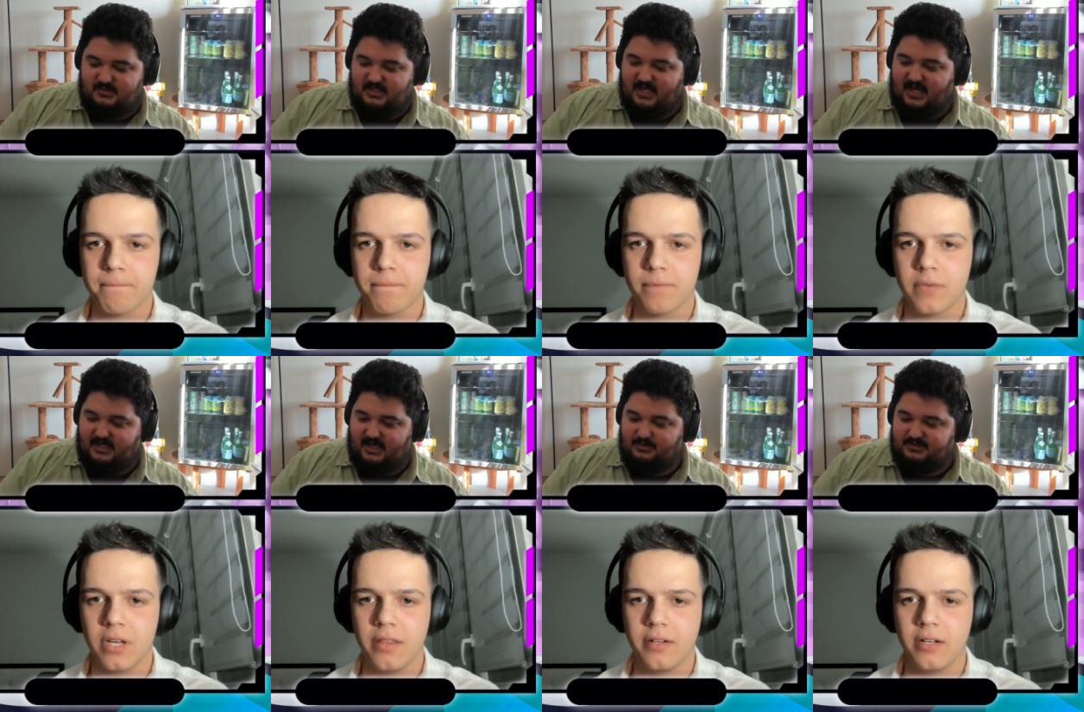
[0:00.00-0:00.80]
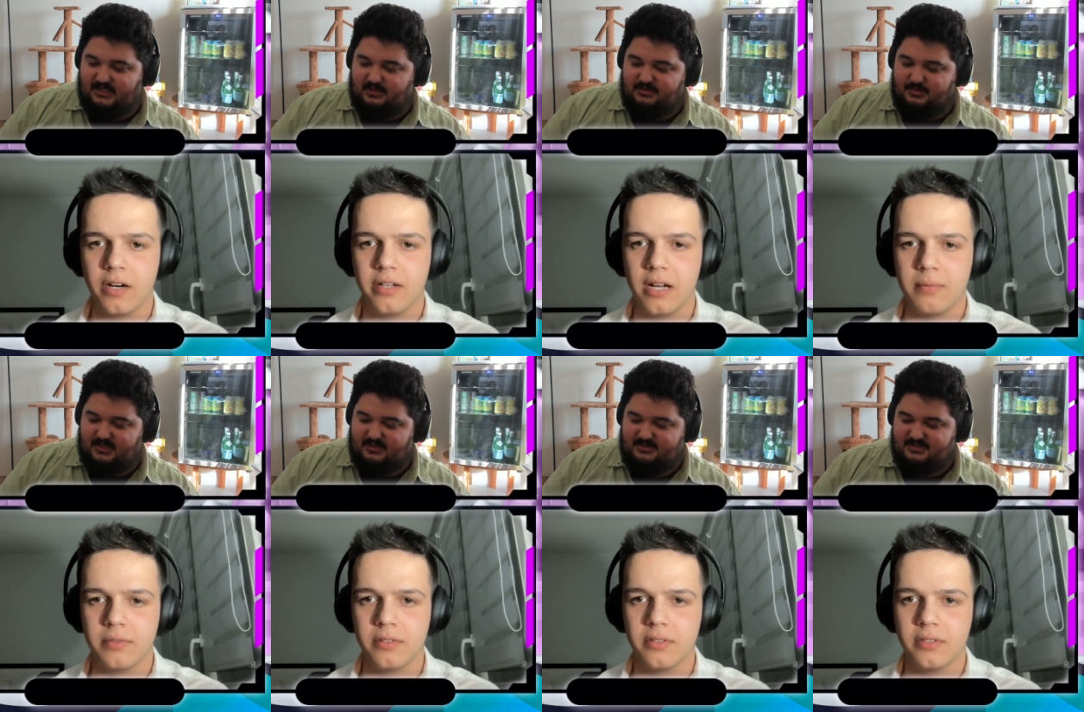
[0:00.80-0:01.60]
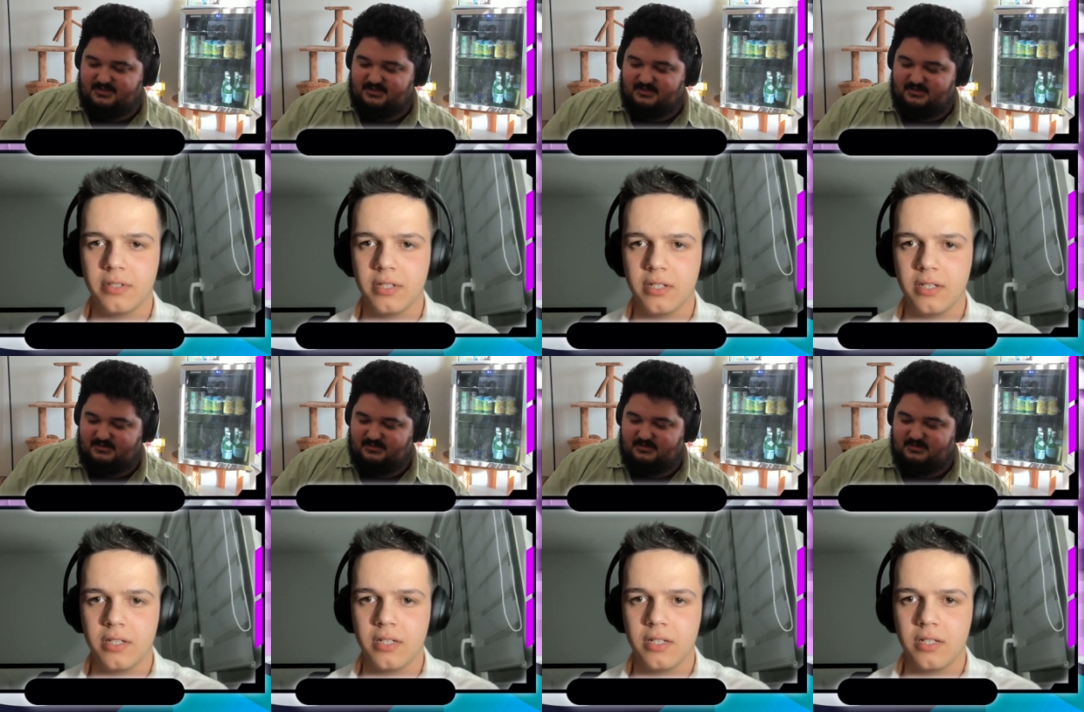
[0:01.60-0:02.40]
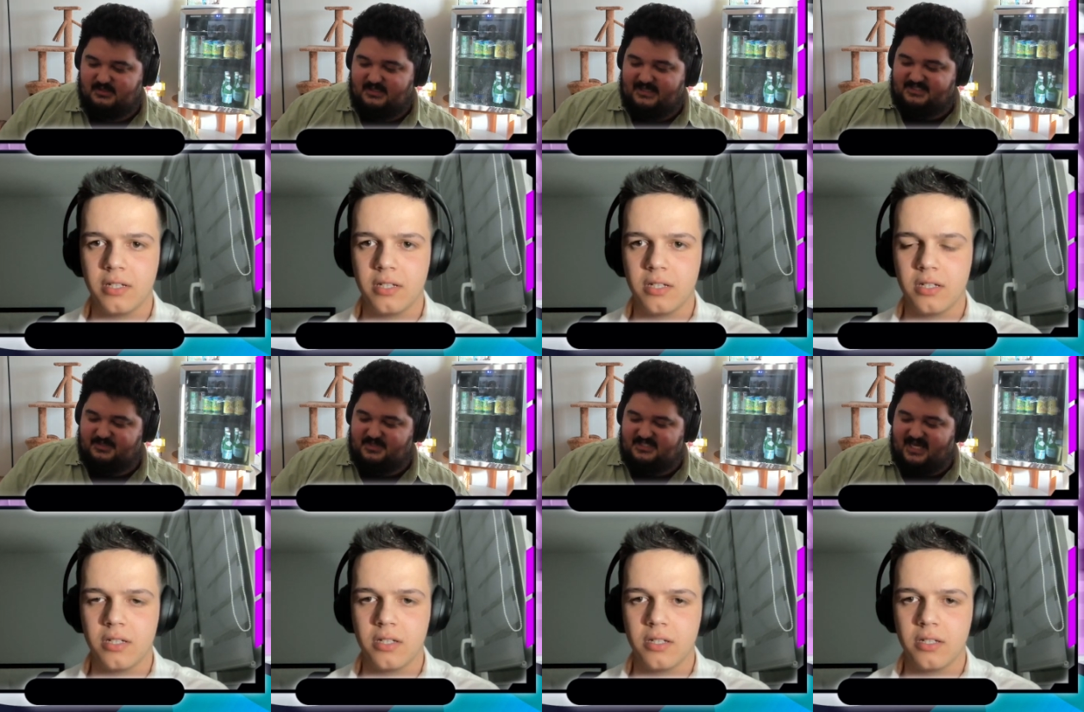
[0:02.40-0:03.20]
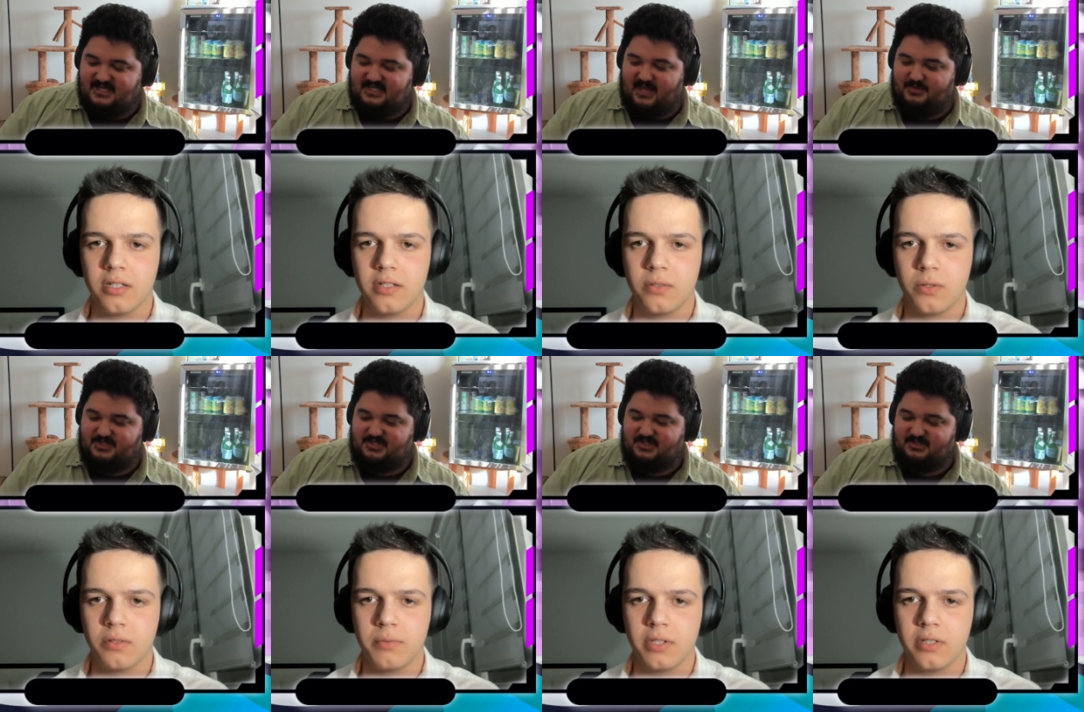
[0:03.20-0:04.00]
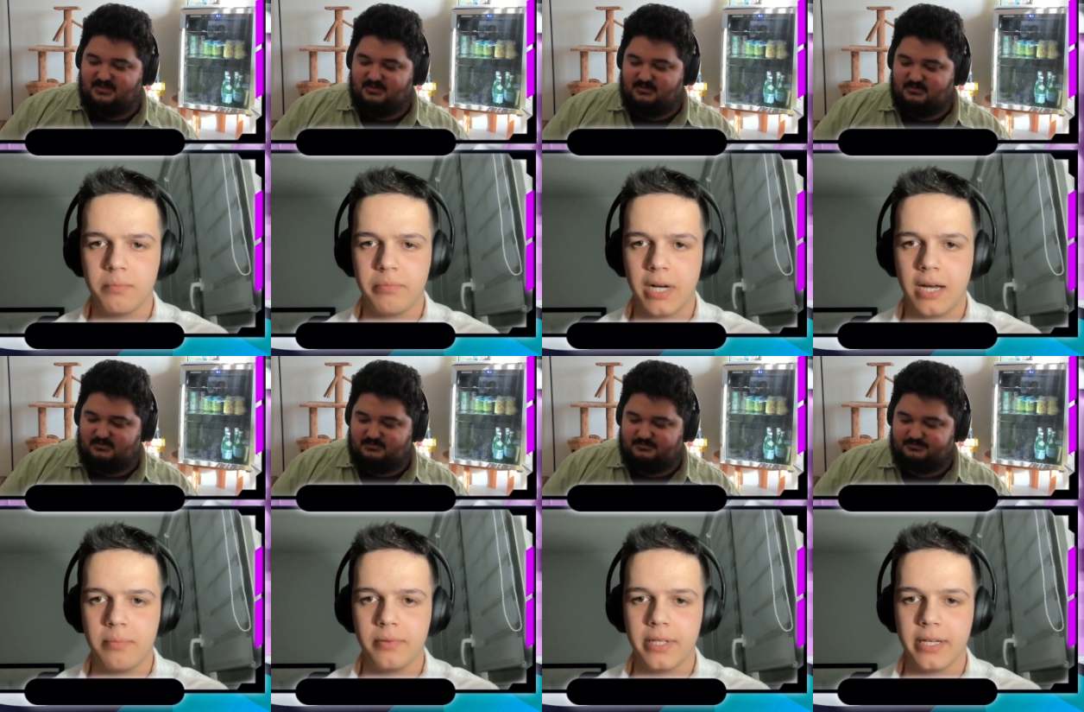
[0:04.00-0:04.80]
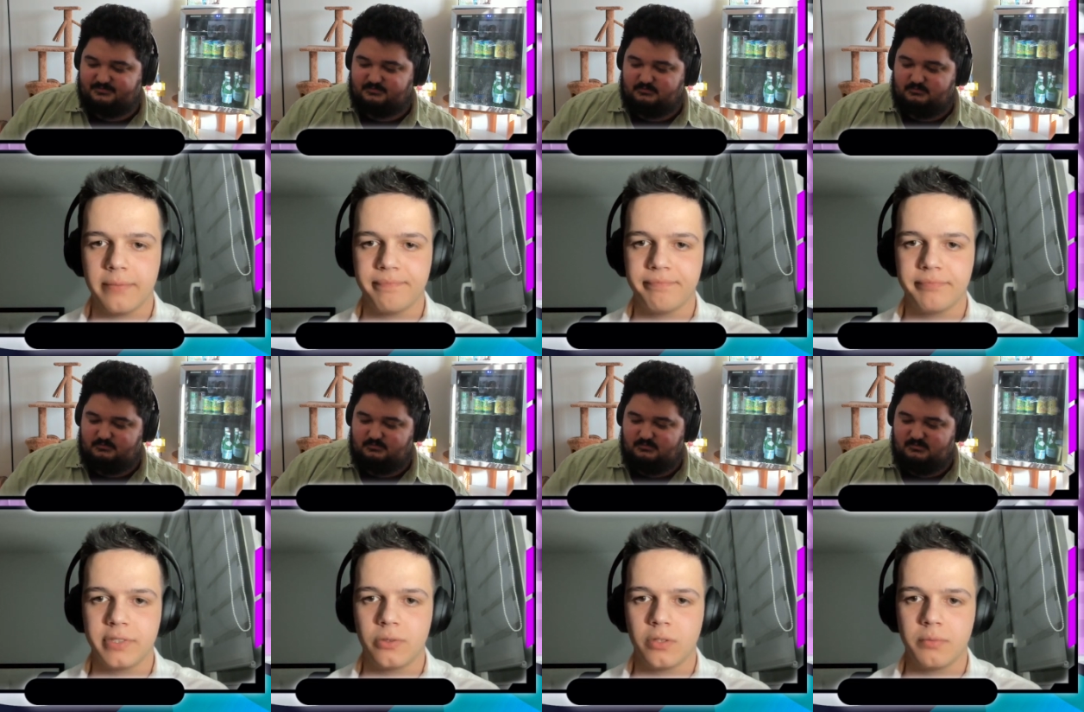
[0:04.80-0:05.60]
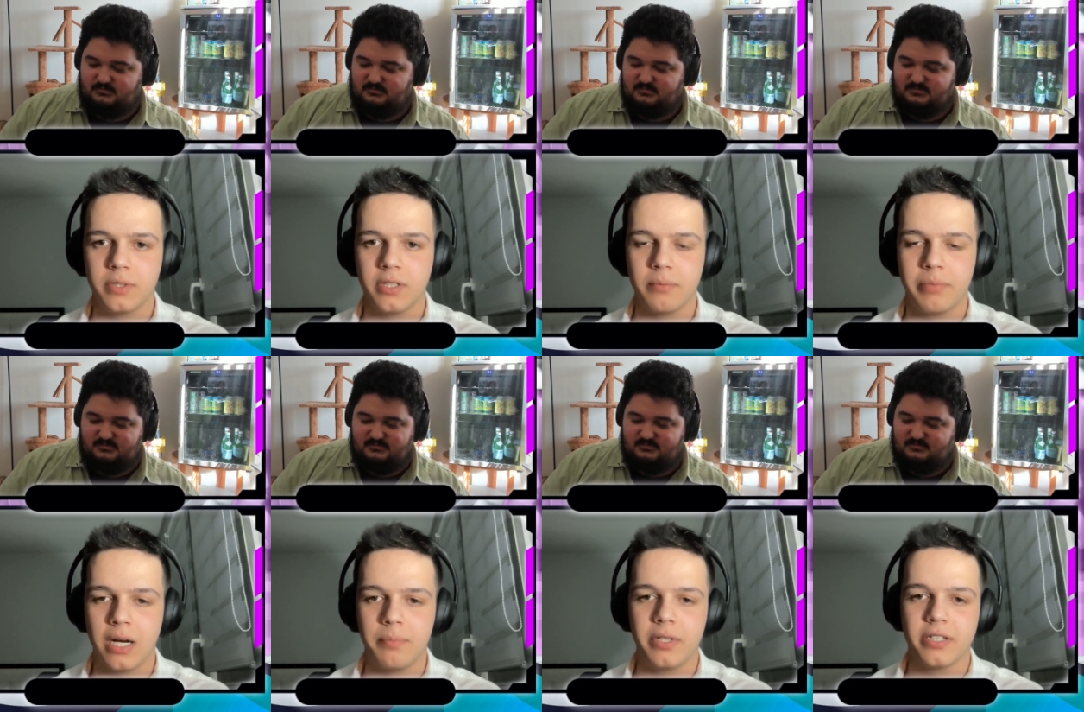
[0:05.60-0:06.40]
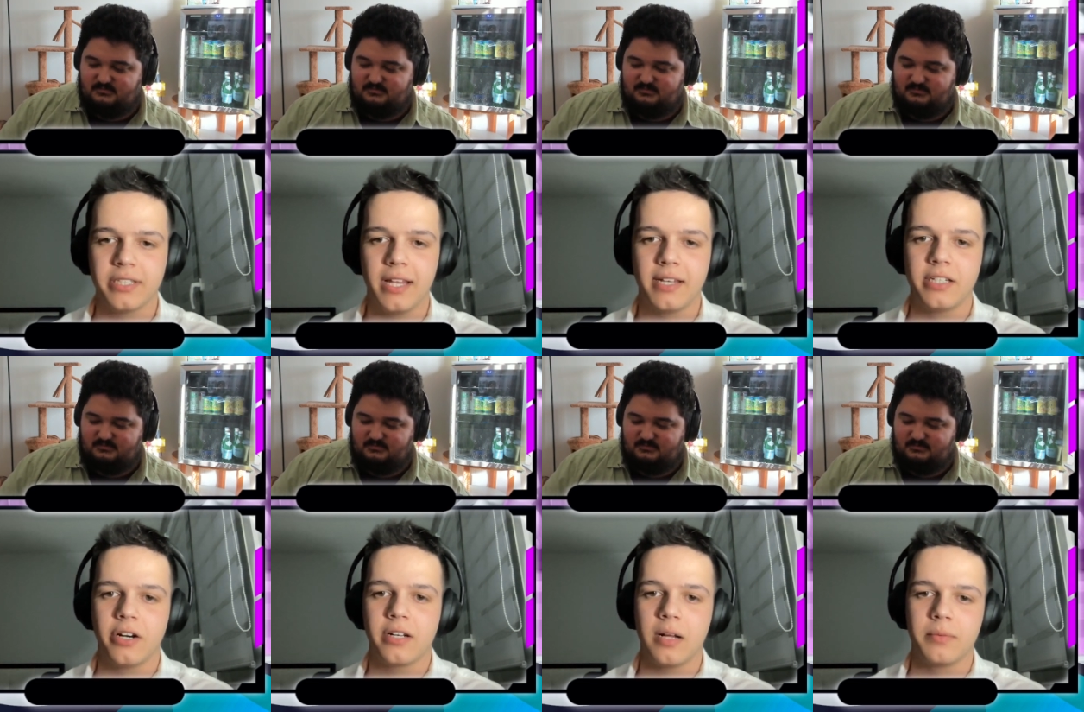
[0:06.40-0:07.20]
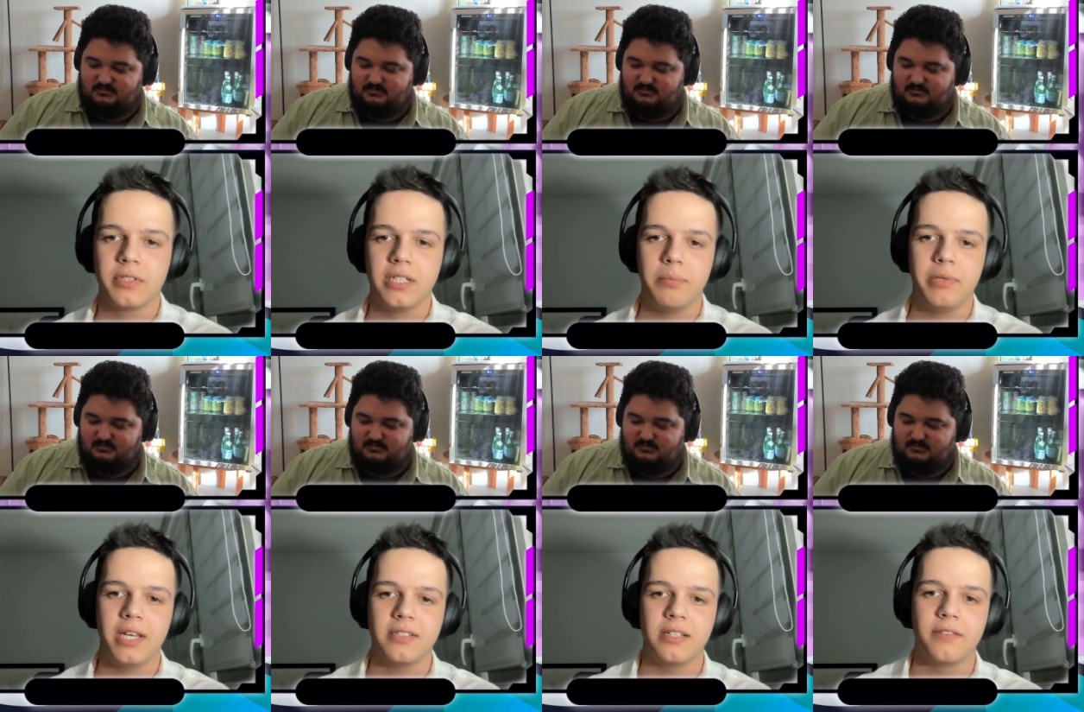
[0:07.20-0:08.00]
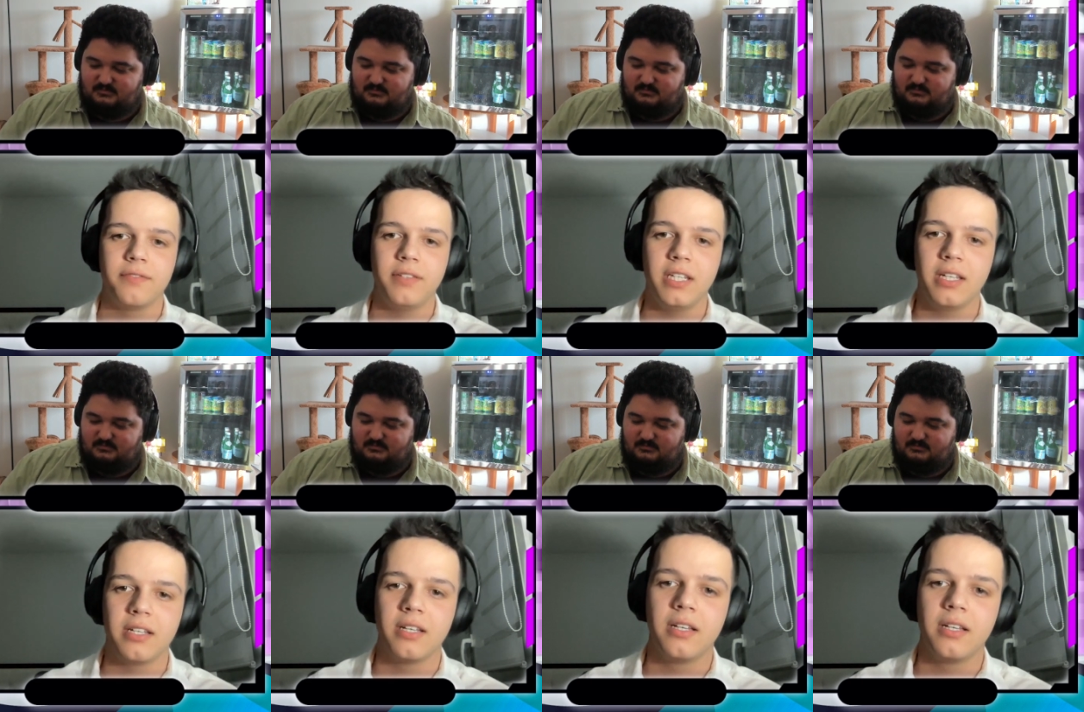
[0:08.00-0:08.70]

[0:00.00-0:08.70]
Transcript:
Speaker 1: Yeah, I don't. Dark i Goblin. That's gonna
Speaker 2: be 10 damage. Swordsman gonna pop, yeah. Swordsman's gonna pop because of that Dart Goblin DPSing, feeding,